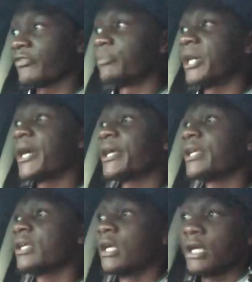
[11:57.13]
of
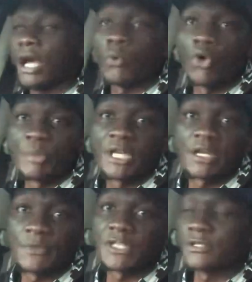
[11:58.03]
by uh, warming
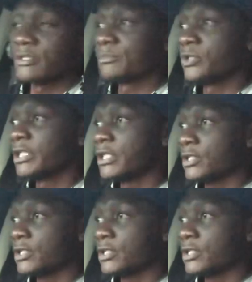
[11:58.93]
up the, the